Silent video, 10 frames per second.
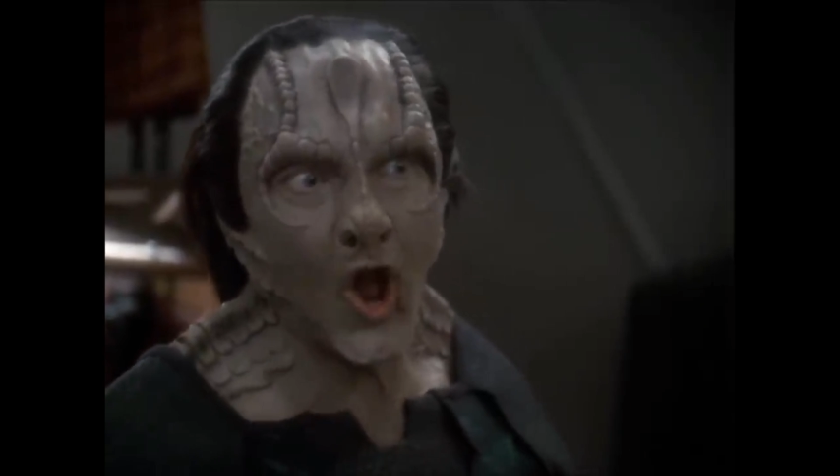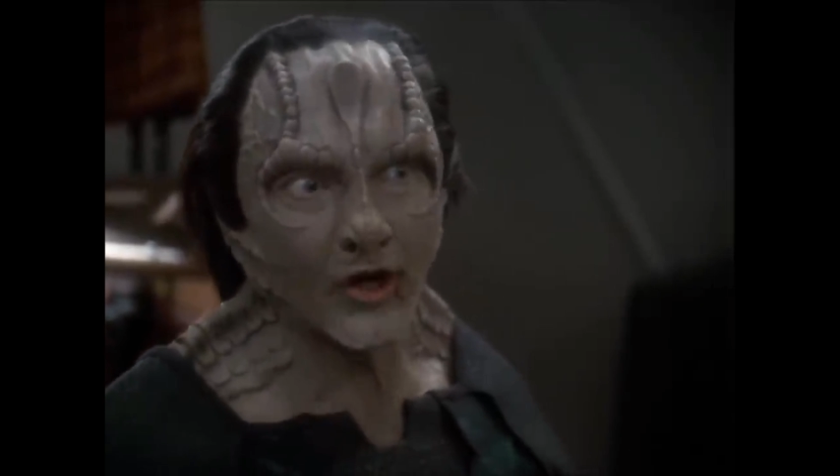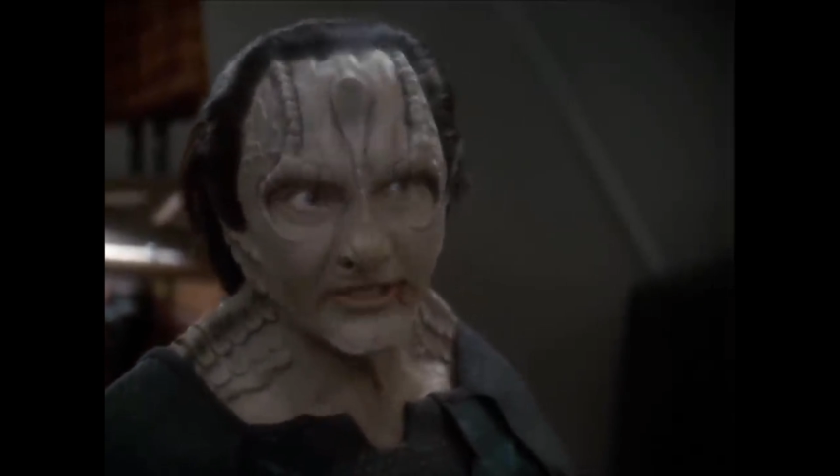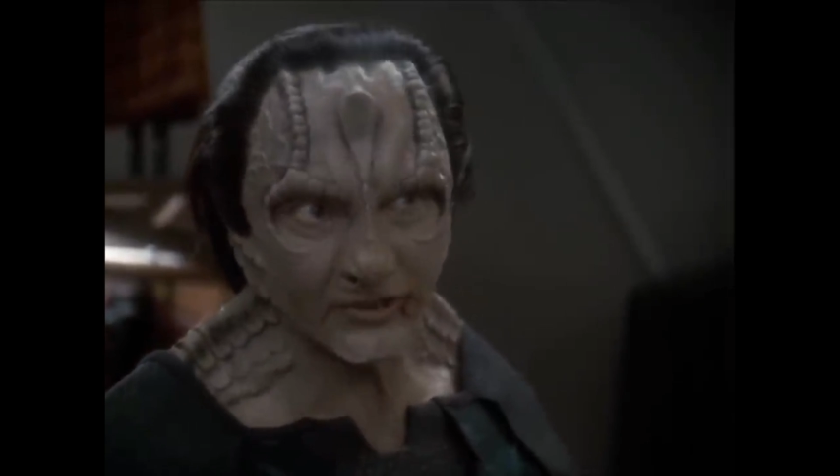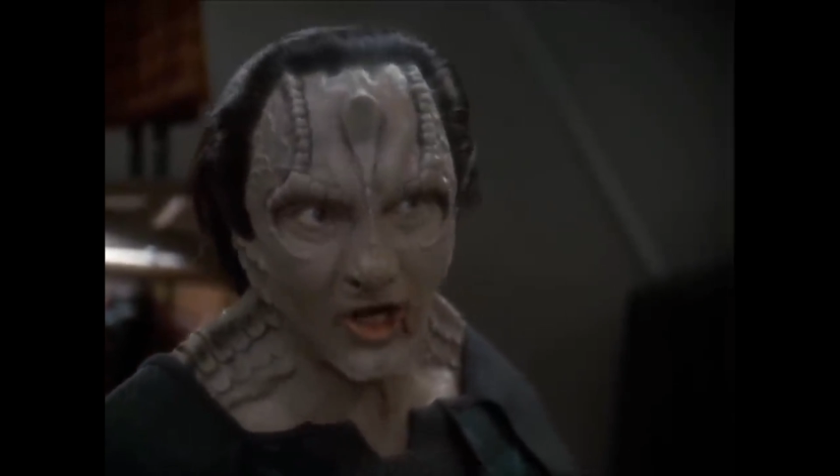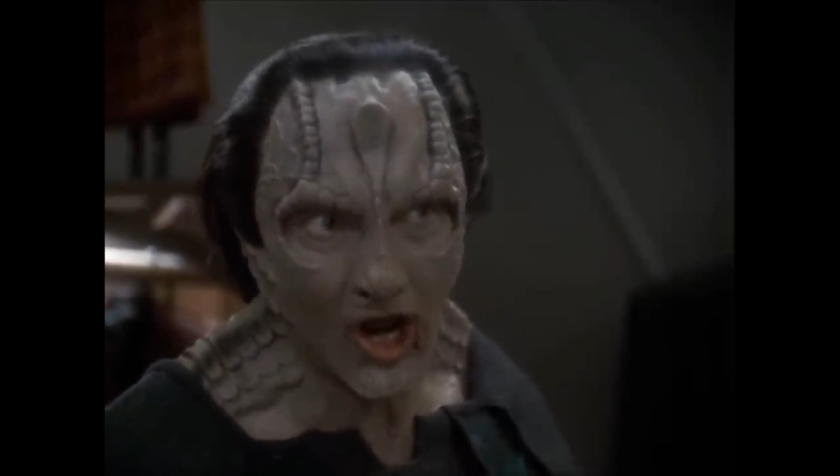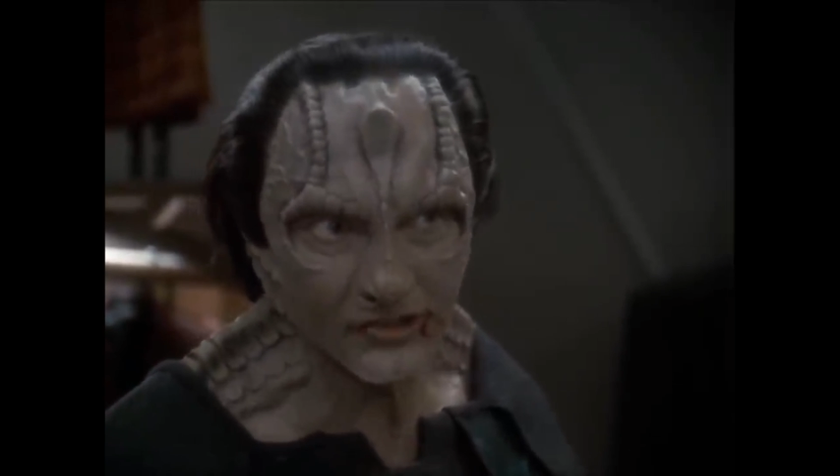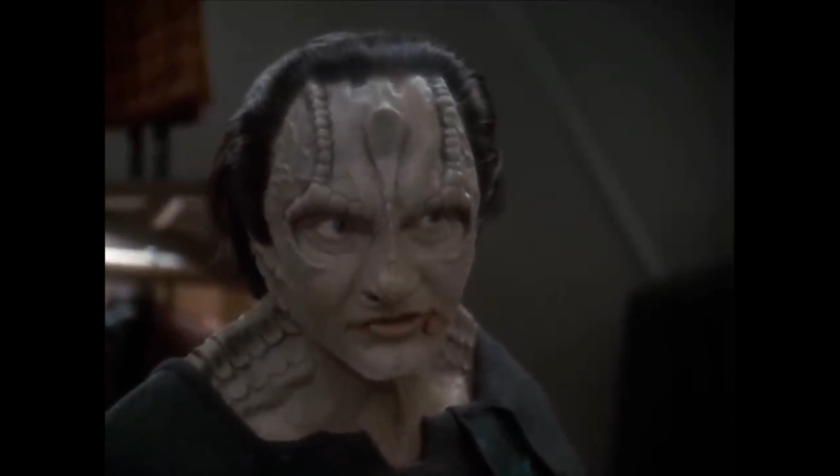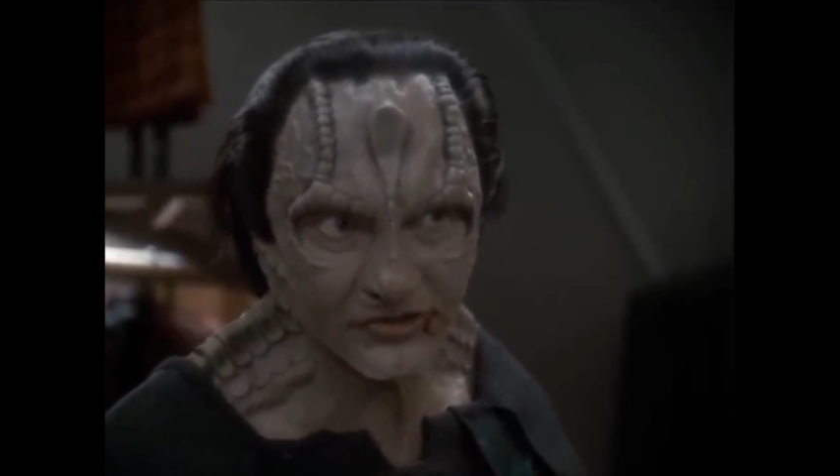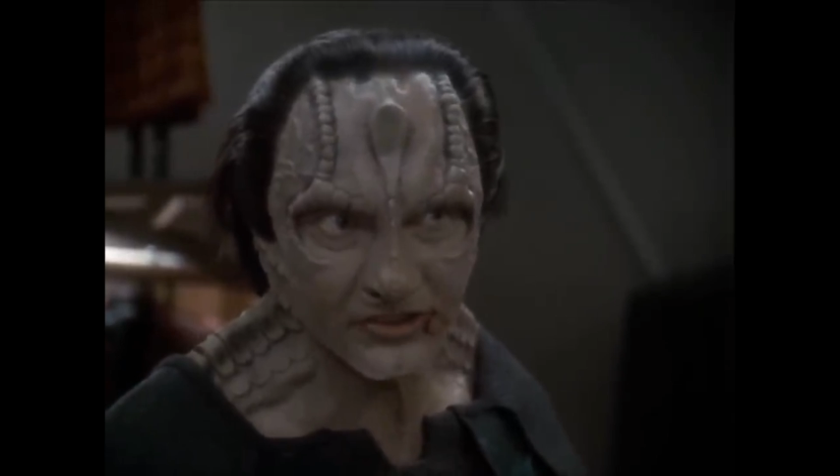and all it
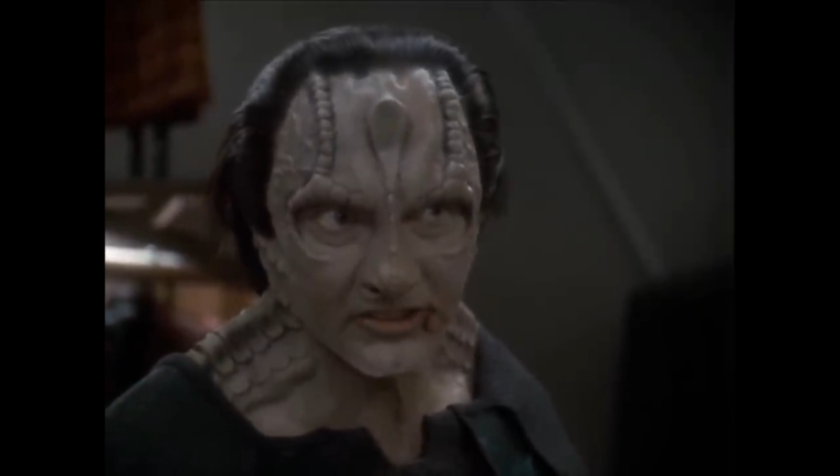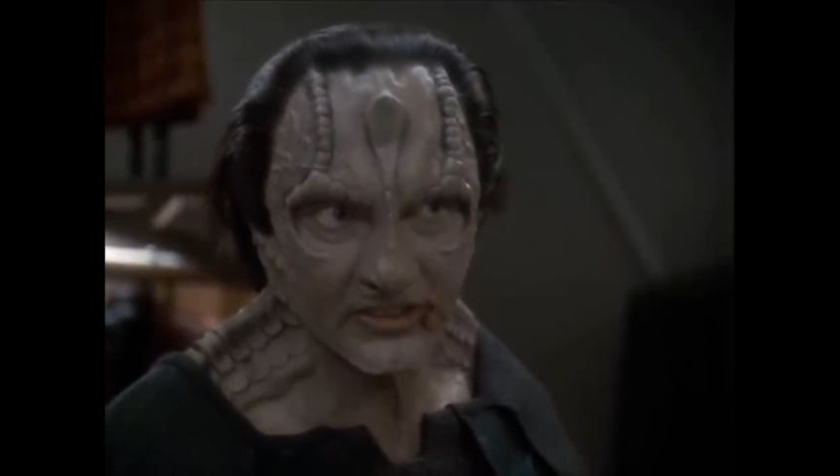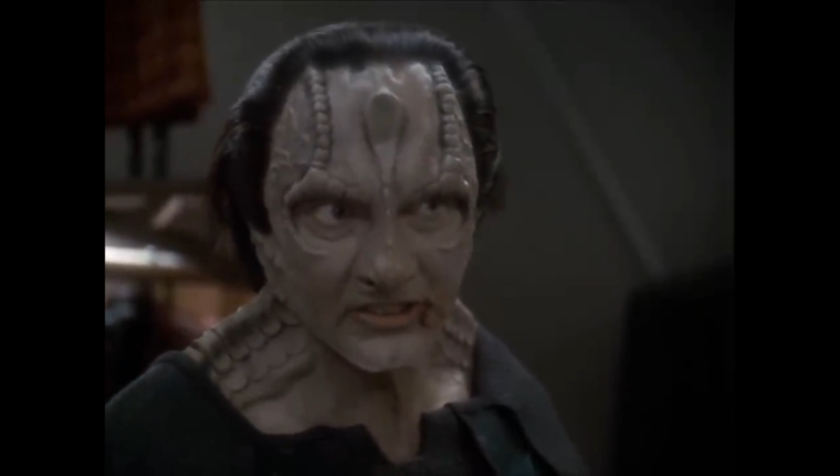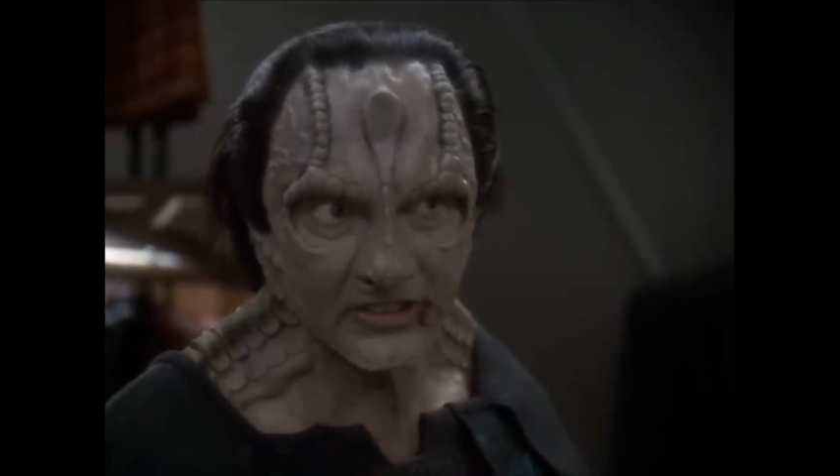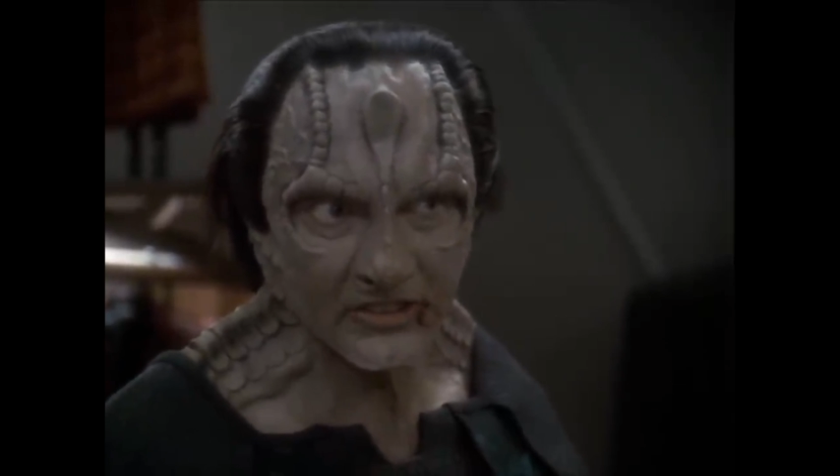costs